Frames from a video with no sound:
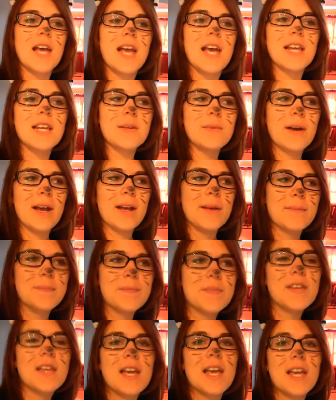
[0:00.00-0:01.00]
anyway,
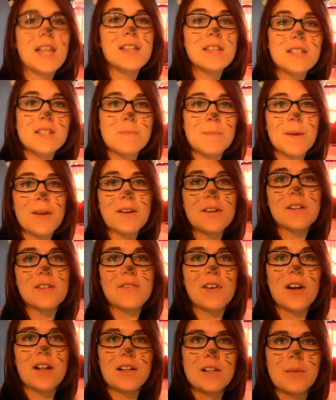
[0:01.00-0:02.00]
in the spirit
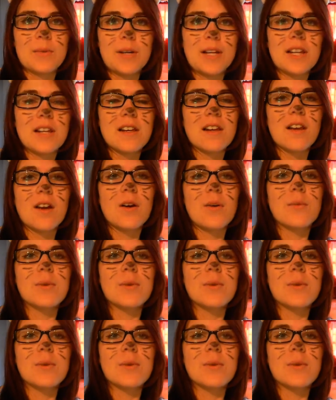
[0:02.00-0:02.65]
of Halloween,